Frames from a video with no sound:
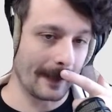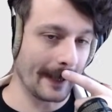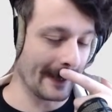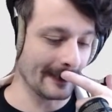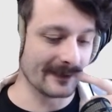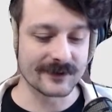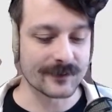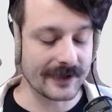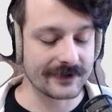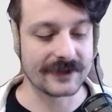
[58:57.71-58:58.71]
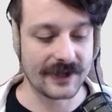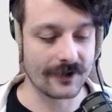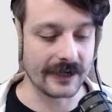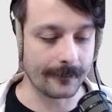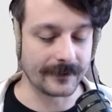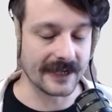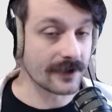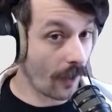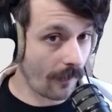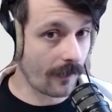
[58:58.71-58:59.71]
And those Windows security updates
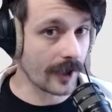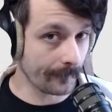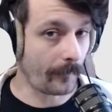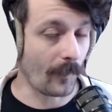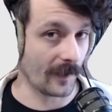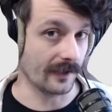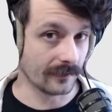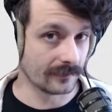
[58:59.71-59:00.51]
are important.